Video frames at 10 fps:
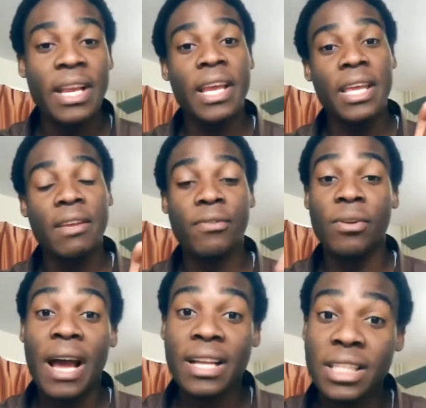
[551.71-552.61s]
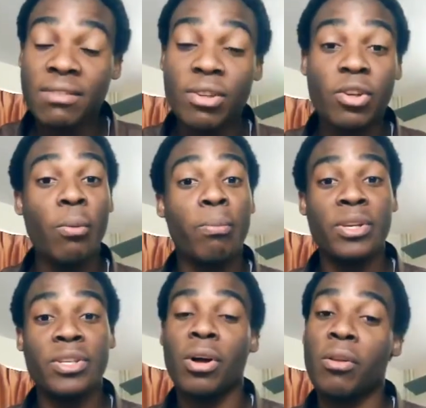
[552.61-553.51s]
If you like this video, please
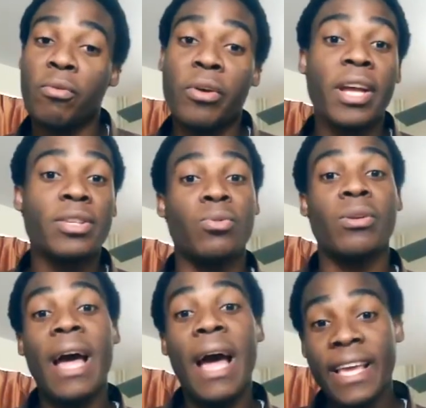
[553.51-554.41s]
don't forget to like